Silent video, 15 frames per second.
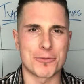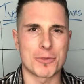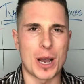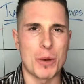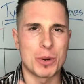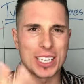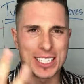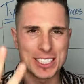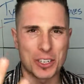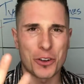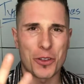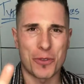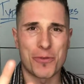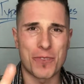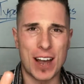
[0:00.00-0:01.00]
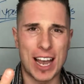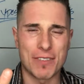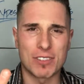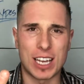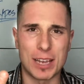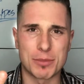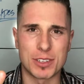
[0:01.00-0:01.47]
I would consider there five
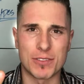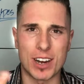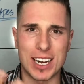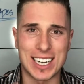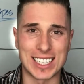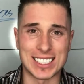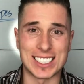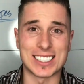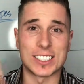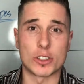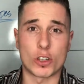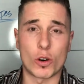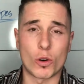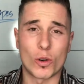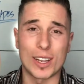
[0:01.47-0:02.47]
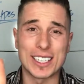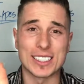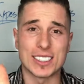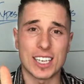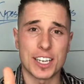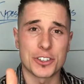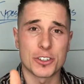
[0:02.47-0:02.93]
types of audiences in total
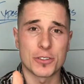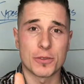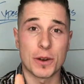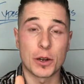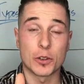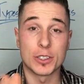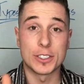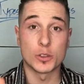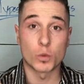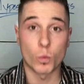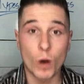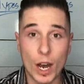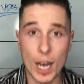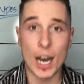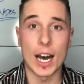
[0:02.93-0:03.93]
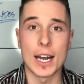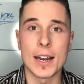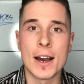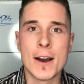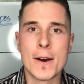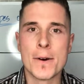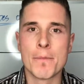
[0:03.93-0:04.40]
inside your funnel is one.
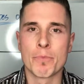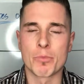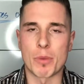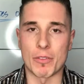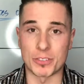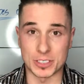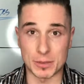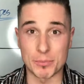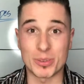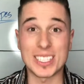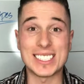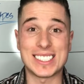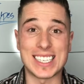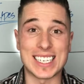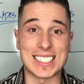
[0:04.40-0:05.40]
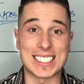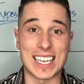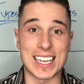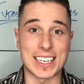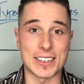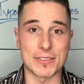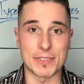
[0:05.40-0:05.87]
But for simplicity's
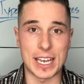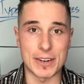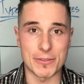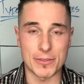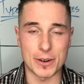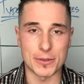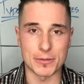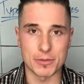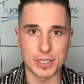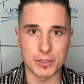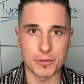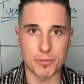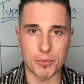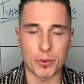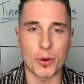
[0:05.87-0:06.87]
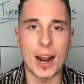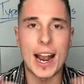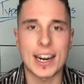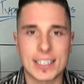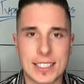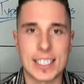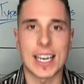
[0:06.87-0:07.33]
sake and for
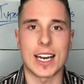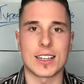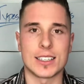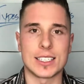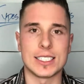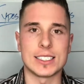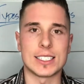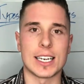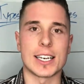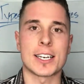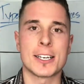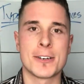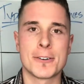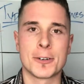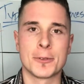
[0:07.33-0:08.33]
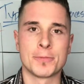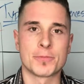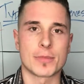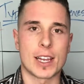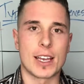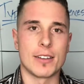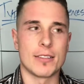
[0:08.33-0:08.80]
practicality's sake
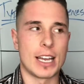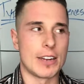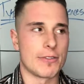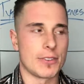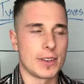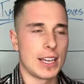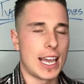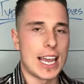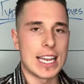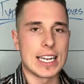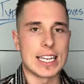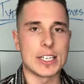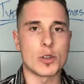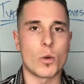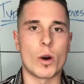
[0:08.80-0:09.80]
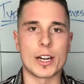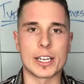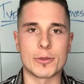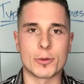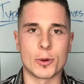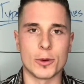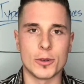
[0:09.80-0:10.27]
and for the
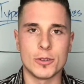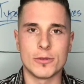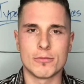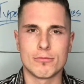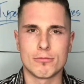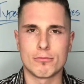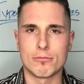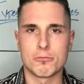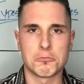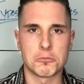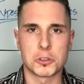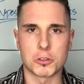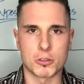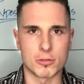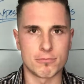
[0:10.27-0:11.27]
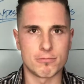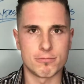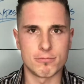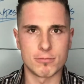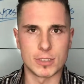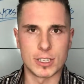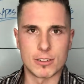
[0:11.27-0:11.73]
80-20 rule sort of,
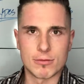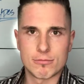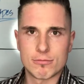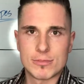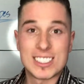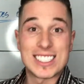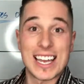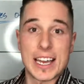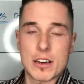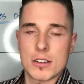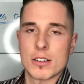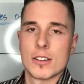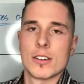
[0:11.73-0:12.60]
sake,